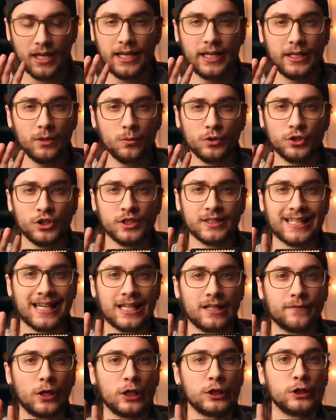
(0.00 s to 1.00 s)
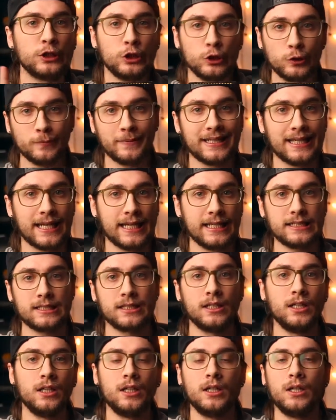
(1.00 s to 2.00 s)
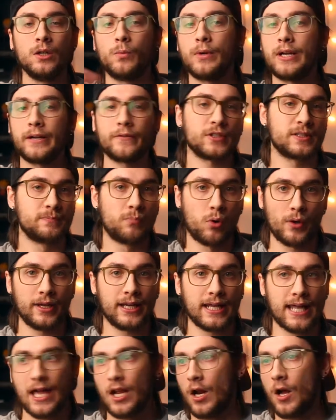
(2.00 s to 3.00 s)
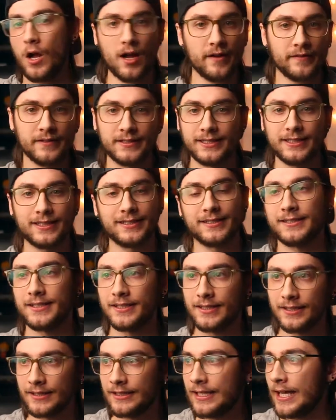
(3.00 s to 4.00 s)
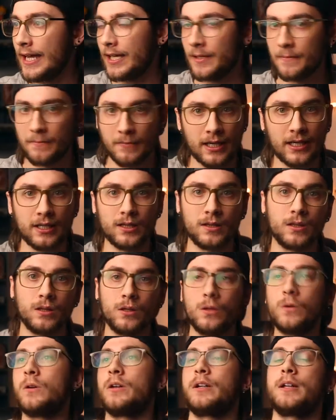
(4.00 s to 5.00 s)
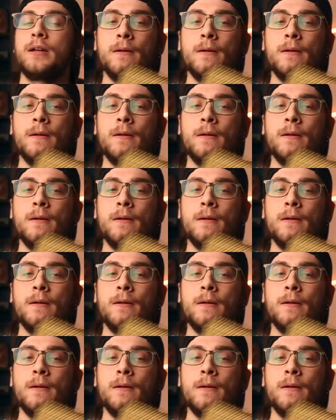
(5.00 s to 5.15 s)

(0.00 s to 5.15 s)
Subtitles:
it will just kind of illuminate whatever it's pointing at, obviously because it's a light, my lord.